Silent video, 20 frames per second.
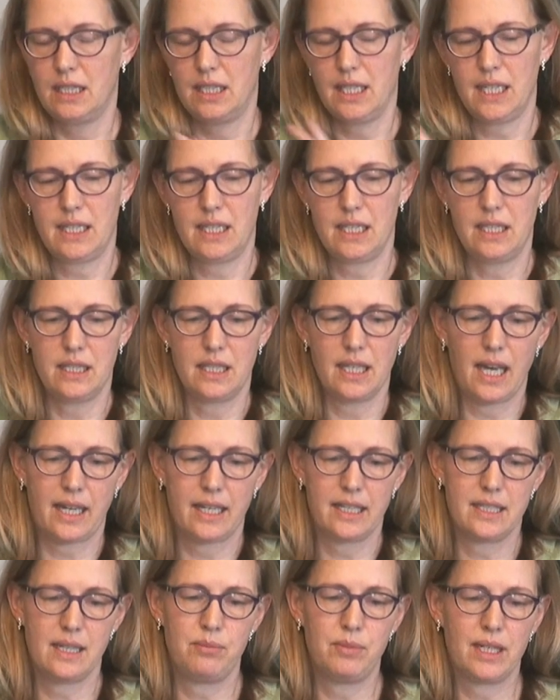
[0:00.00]
Then in the
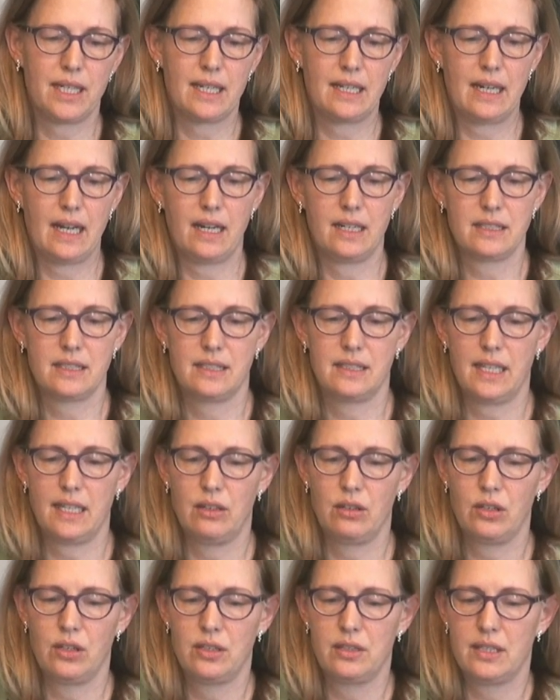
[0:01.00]
academic class,
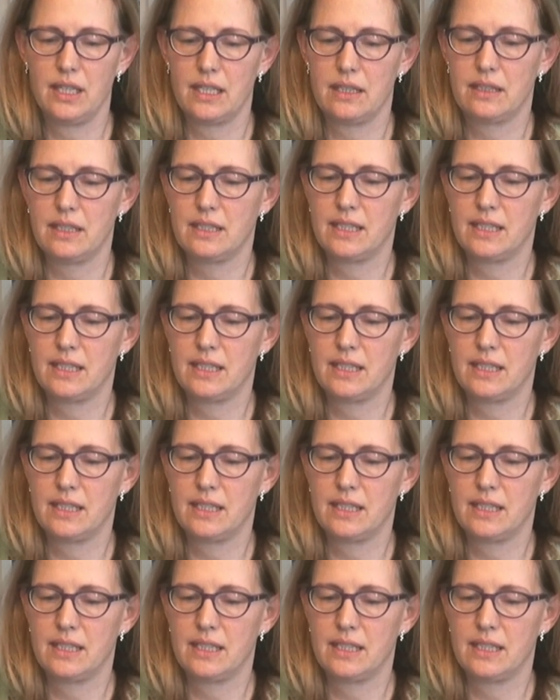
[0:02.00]
they learn that